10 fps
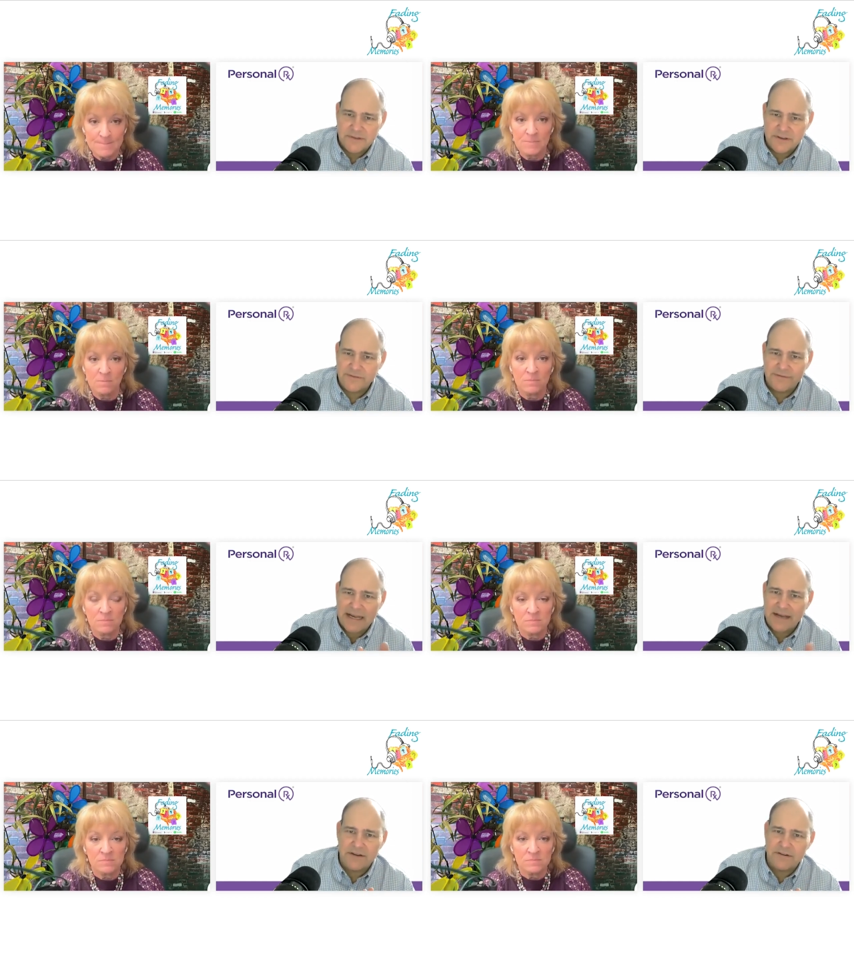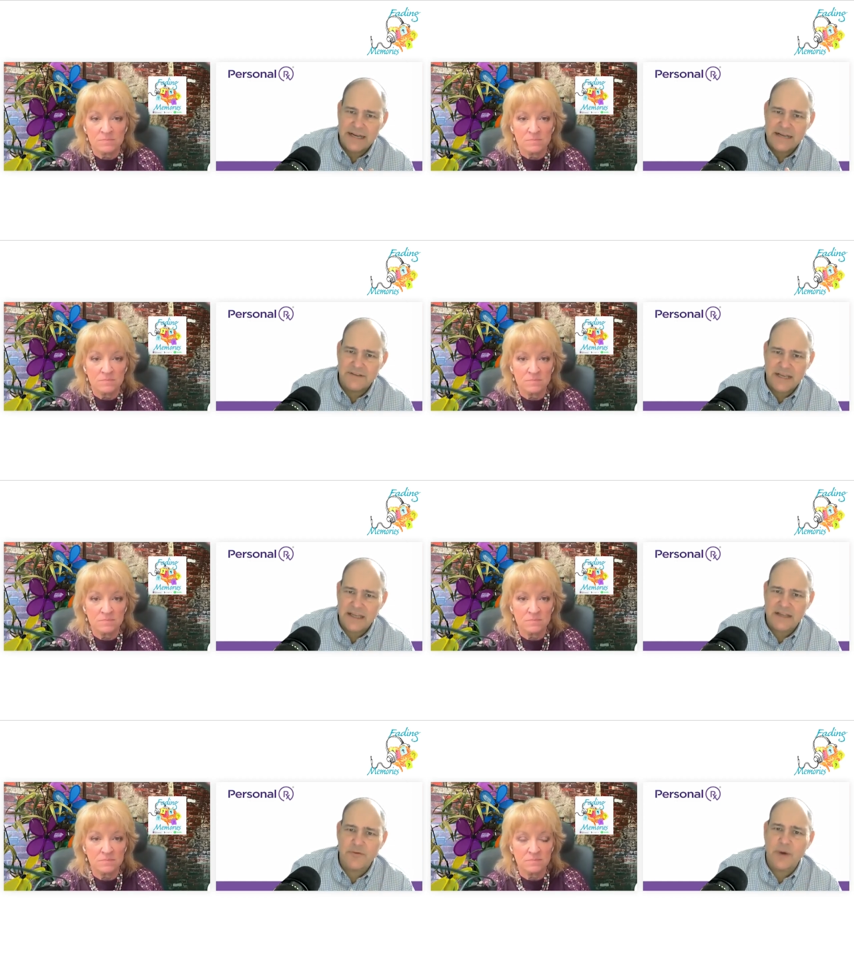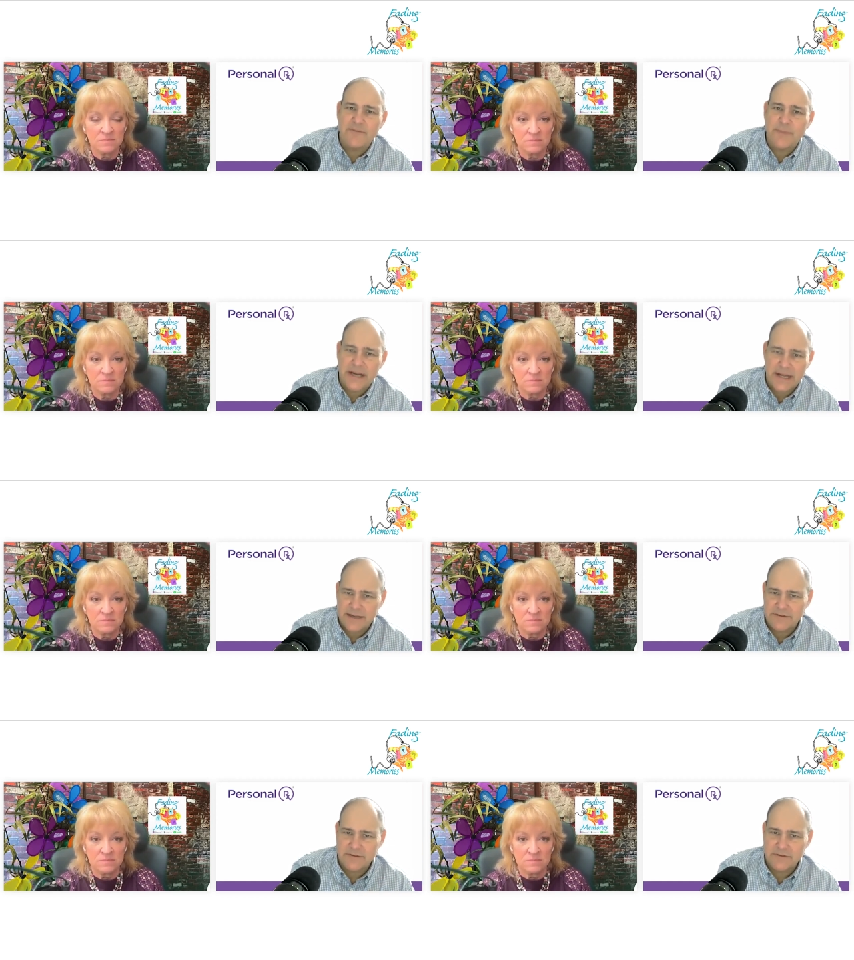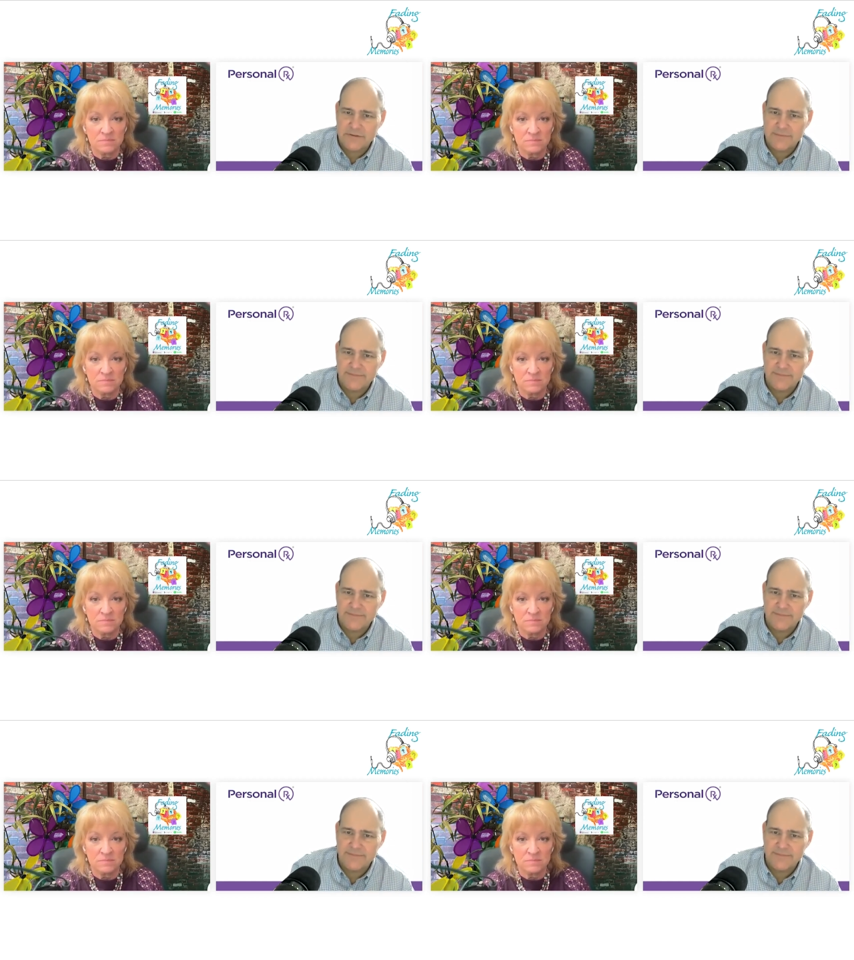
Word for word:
Speaker 1: You've now you're now taking 12 medications